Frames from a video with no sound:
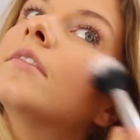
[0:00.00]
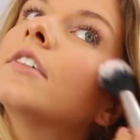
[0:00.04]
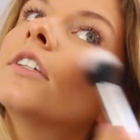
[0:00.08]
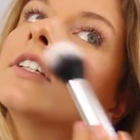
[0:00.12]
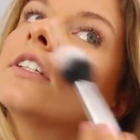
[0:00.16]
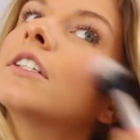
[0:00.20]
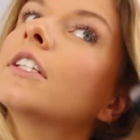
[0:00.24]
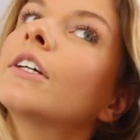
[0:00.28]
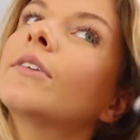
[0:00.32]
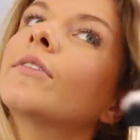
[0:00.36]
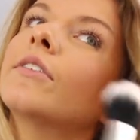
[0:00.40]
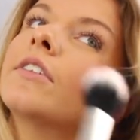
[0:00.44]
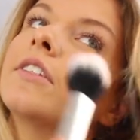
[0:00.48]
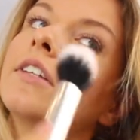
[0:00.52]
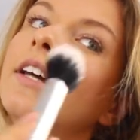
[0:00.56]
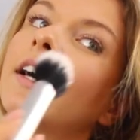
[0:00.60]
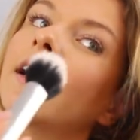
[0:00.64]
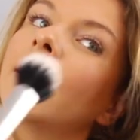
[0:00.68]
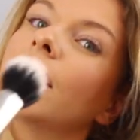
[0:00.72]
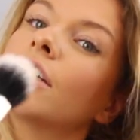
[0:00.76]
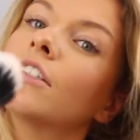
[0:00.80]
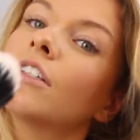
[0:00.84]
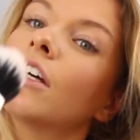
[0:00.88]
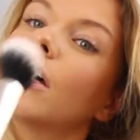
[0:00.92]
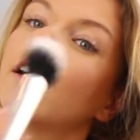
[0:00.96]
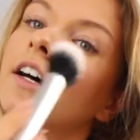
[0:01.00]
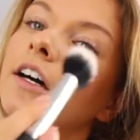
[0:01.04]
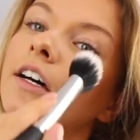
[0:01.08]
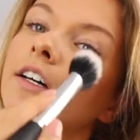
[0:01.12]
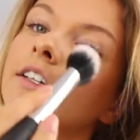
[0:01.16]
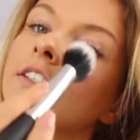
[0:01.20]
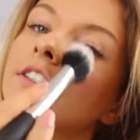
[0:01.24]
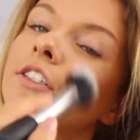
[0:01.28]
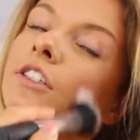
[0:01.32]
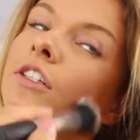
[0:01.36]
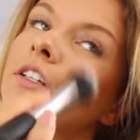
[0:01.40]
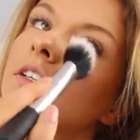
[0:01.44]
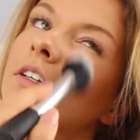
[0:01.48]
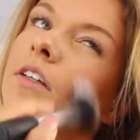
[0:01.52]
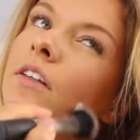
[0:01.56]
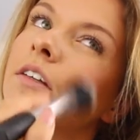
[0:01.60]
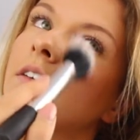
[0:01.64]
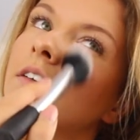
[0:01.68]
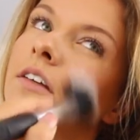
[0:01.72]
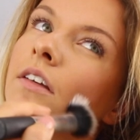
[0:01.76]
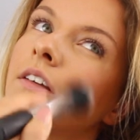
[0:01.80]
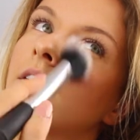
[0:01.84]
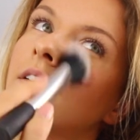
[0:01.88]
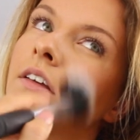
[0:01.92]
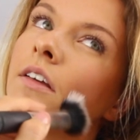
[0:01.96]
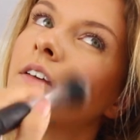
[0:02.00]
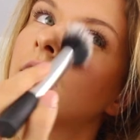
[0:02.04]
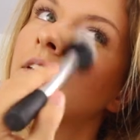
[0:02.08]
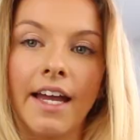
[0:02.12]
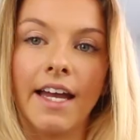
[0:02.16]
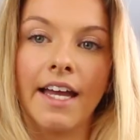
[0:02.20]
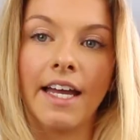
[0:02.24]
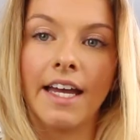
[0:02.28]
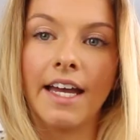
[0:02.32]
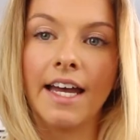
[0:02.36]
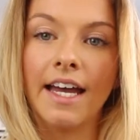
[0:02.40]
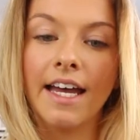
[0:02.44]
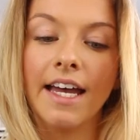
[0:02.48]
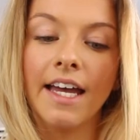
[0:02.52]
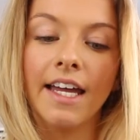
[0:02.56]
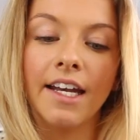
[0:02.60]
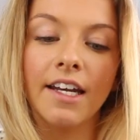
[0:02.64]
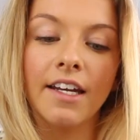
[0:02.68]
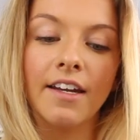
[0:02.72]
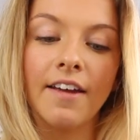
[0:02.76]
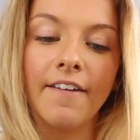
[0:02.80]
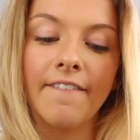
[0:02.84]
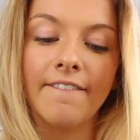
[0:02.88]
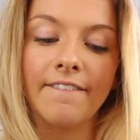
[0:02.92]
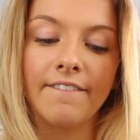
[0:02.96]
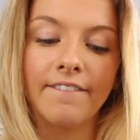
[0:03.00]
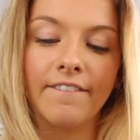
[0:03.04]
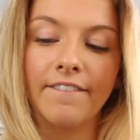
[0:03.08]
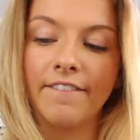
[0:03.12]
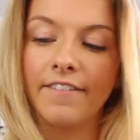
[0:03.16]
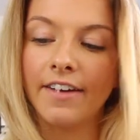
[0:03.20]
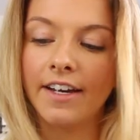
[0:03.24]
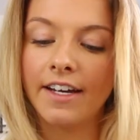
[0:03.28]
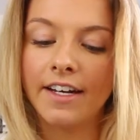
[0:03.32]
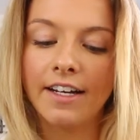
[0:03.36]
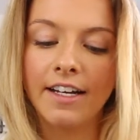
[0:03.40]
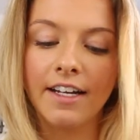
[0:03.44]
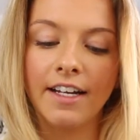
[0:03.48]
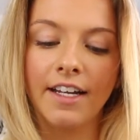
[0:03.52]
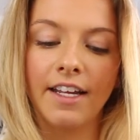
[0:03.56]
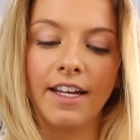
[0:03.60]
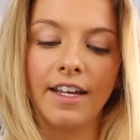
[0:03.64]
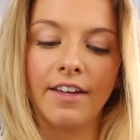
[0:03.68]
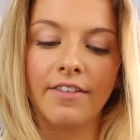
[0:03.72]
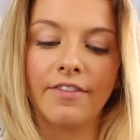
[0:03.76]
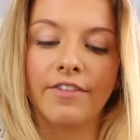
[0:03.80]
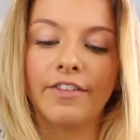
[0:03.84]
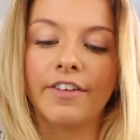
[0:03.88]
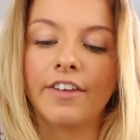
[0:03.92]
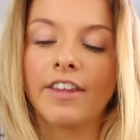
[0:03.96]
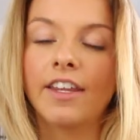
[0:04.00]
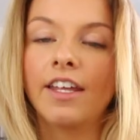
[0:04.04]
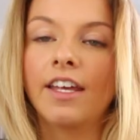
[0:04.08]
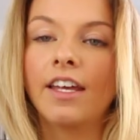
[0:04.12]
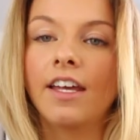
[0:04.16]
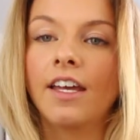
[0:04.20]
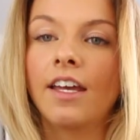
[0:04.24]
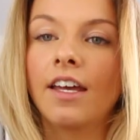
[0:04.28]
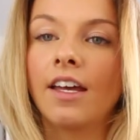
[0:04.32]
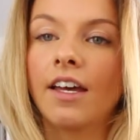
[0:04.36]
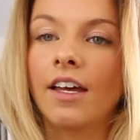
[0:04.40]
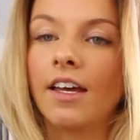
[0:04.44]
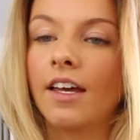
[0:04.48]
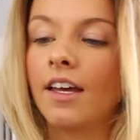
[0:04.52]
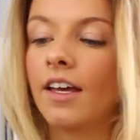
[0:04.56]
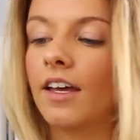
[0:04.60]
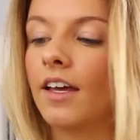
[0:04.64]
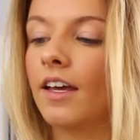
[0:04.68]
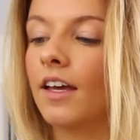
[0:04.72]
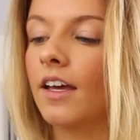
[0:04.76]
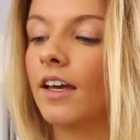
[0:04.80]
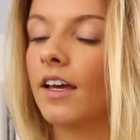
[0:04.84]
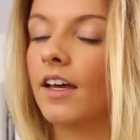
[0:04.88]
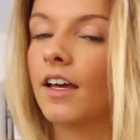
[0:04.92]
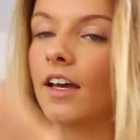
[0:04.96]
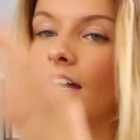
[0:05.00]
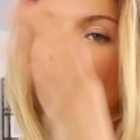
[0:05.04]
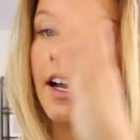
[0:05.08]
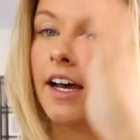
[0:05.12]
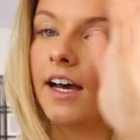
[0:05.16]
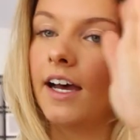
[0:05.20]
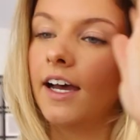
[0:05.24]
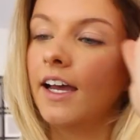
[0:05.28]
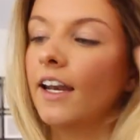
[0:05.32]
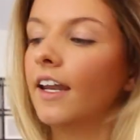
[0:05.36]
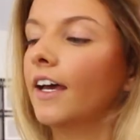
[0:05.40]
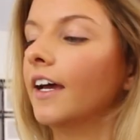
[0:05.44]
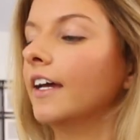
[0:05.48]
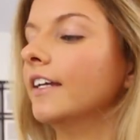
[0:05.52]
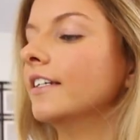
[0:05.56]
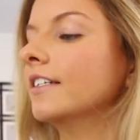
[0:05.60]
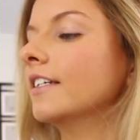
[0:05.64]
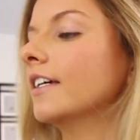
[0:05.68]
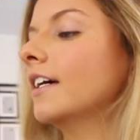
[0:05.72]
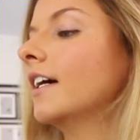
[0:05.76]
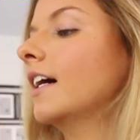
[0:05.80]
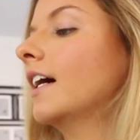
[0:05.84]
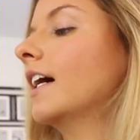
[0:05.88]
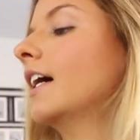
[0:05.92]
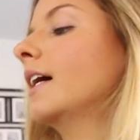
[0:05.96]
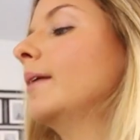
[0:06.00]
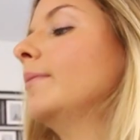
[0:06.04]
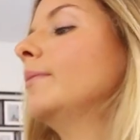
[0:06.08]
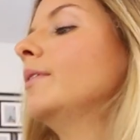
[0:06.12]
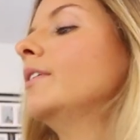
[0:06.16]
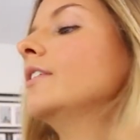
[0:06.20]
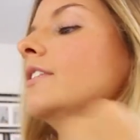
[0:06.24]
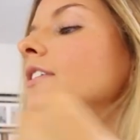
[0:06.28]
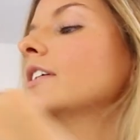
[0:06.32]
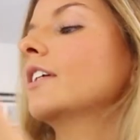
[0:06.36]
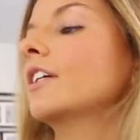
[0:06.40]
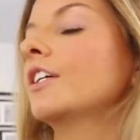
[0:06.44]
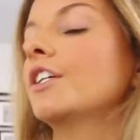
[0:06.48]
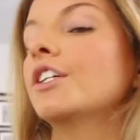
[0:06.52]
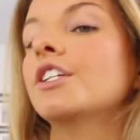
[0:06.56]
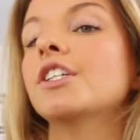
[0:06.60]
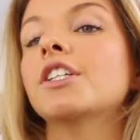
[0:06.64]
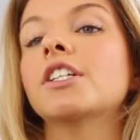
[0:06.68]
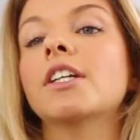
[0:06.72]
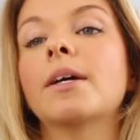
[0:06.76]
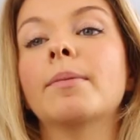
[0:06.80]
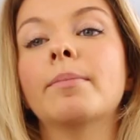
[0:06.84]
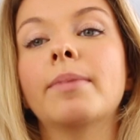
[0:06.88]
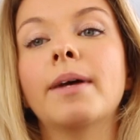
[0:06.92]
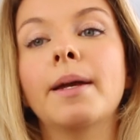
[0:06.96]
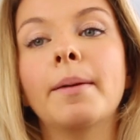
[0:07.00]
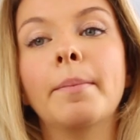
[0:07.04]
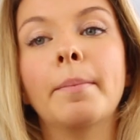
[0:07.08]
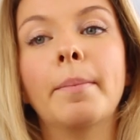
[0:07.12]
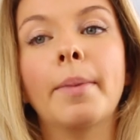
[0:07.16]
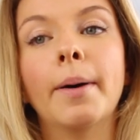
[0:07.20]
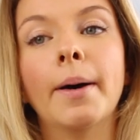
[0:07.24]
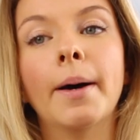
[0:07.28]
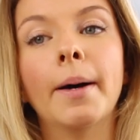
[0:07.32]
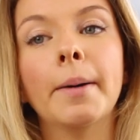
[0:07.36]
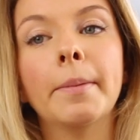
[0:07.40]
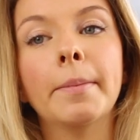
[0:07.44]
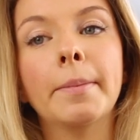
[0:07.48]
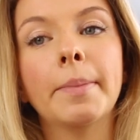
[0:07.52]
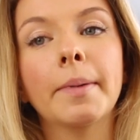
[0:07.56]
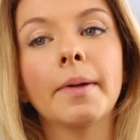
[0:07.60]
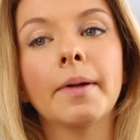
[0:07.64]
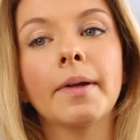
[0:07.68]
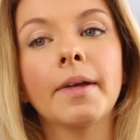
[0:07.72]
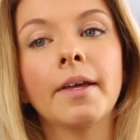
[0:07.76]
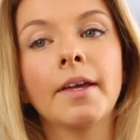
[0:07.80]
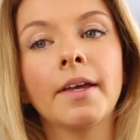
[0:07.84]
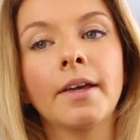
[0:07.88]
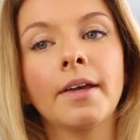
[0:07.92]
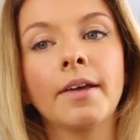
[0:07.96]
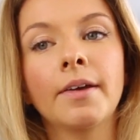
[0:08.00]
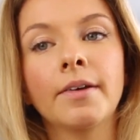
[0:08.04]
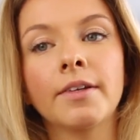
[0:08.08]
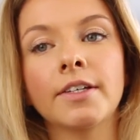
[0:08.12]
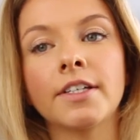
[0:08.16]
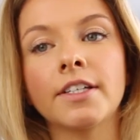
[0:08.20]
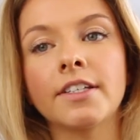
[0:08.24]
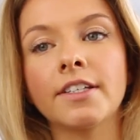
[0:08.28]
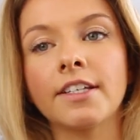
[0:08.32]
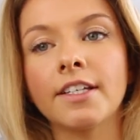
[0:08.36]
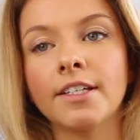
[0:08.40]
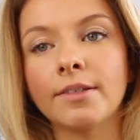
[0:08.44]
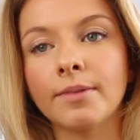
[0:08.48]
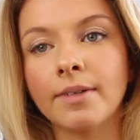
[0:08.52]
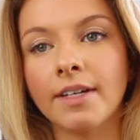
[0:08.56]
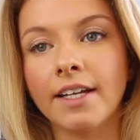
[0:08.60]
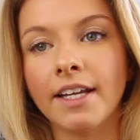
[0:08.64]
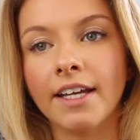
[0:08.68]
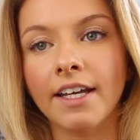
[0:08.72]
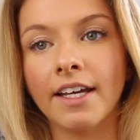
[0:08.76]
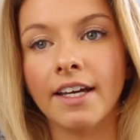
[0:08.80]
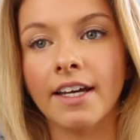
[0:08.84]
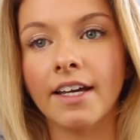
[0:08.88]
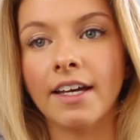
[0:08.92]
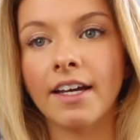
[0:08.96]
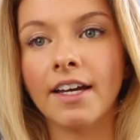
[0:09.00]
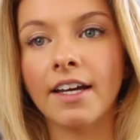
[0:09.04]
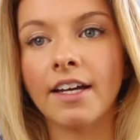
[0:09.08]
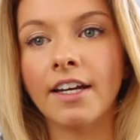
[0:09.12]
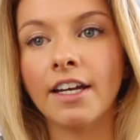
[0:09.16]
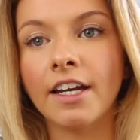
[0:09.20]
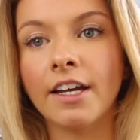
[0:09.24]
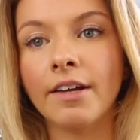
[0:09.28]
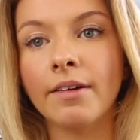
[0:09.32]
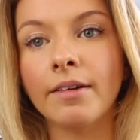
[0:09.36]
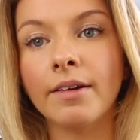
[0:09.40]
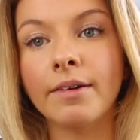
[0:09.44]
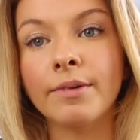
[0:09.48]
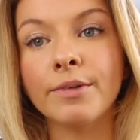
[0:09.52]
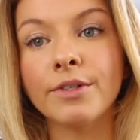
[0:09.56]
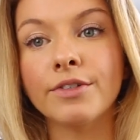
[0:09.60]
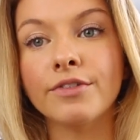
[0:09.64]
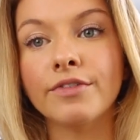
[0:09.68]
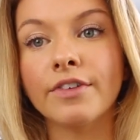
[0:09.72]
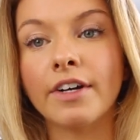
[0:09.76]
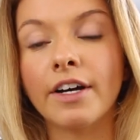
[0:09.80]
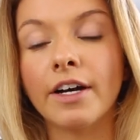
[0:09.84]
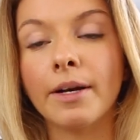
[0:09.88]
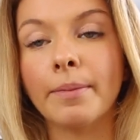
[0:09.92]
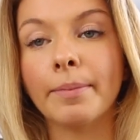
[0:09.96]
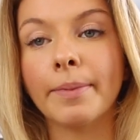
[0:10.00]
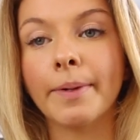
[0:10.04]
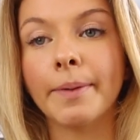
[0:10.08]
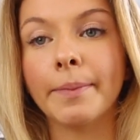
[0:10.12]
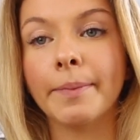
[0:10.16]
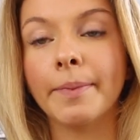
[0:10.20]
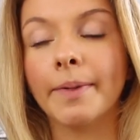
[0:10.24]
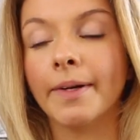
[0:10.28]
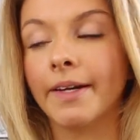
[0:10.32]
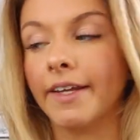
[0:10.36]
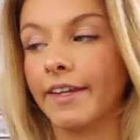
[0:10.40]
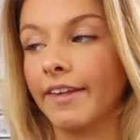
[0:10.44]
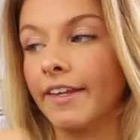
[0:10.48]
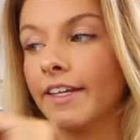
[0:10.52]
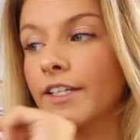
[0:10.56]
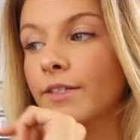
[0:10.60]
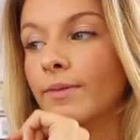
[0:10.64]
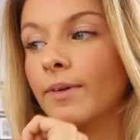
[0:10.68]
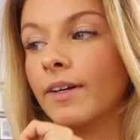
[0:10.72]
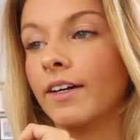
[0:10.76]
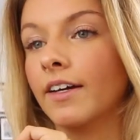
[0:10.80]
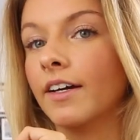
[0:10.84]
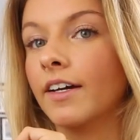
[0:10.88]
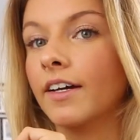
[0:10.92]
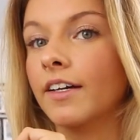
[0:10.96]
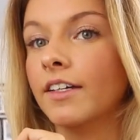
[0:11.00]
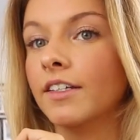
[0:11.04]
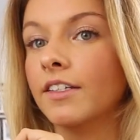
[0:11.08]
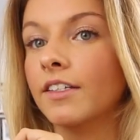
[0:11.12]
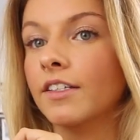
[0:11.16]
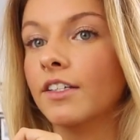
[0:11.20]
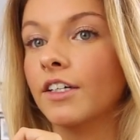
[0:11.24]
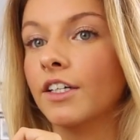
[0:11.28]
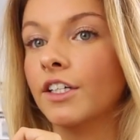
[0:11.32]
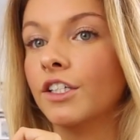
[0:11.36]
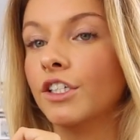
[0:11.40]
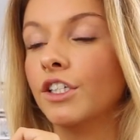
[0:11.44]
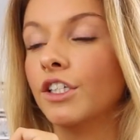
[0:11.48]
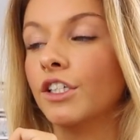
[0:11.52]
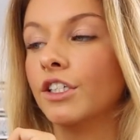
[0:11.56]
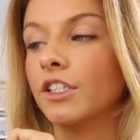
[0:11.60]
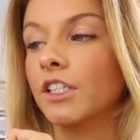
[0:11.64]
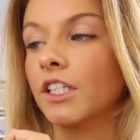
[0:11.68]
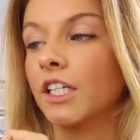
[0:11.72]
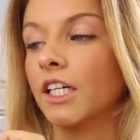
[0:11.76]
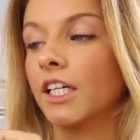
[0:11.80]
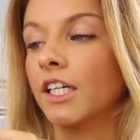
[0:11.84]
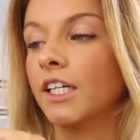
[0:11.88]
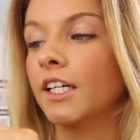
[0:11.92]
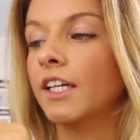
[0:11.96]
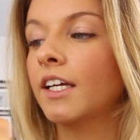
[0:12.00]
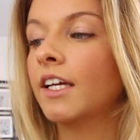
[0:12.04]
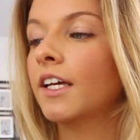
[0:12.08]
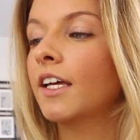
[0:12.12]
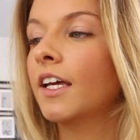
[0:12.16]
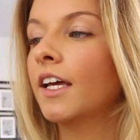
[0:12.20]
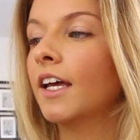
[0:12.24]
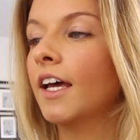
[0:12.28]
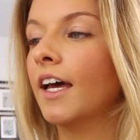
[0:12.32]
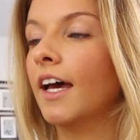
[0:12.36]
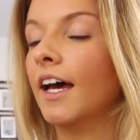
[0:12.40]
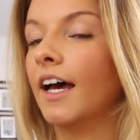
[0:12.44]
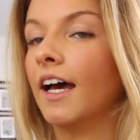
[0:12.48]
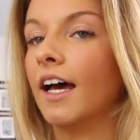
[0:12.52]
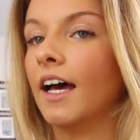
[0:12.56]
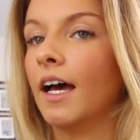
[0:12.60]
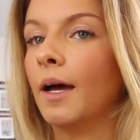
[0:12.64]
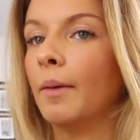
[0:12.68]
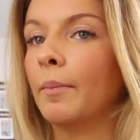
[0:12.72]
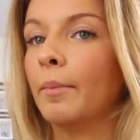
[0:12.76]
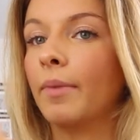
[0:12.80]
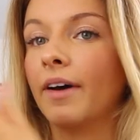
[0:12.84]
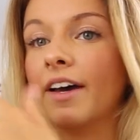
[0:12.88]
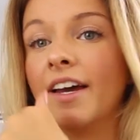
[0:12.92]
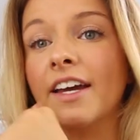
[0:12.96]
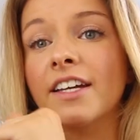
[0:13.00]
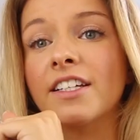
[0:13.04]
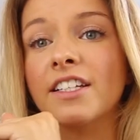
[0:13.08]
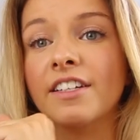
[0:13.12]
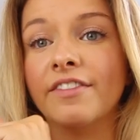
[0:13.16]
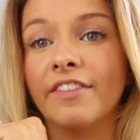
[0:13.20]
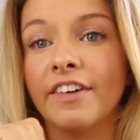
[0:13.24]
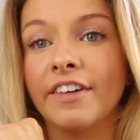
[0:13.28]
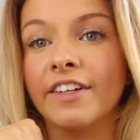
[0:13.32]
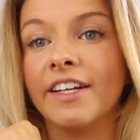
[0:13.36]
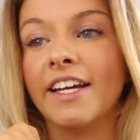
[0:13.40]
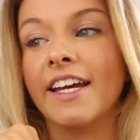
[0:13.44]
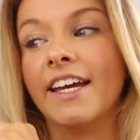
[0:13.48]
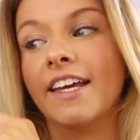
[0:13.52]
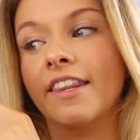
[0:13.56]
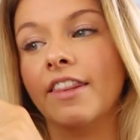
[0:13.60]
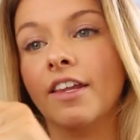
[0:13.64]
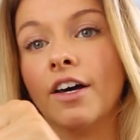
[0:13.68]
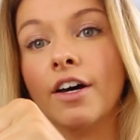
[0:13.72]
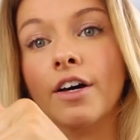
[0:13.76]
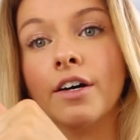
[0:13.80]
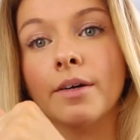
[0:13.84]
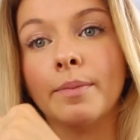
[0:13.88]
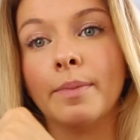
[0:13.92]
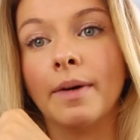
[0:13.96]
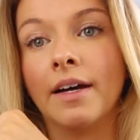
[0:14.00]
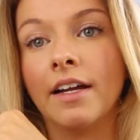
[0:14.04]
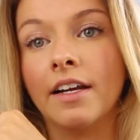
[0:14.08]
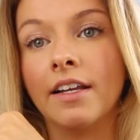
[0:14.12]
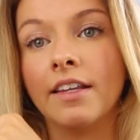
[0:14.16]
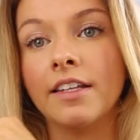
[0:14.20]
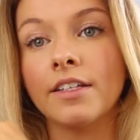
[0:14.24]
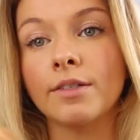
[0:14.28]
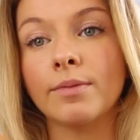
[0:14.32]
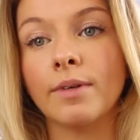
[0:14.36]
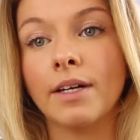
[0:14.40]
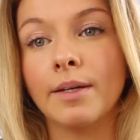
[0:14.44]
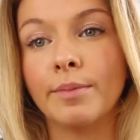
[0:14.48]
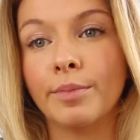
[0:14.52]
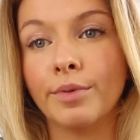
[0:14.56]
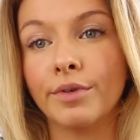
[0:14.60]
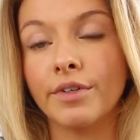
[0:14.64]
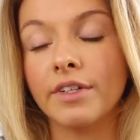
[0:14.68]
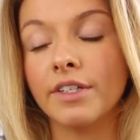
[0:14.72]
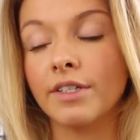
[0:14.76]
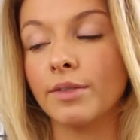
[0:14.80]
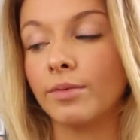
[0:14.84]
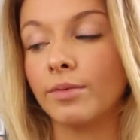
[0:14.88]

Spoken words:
just so it's not as harsh. Okay, and finally, for the highlighter, I'm using Champagne Pop, which is this one here. I know it was very popular, that's why I started using it. But I actually found it in the whole palette, that's why I bought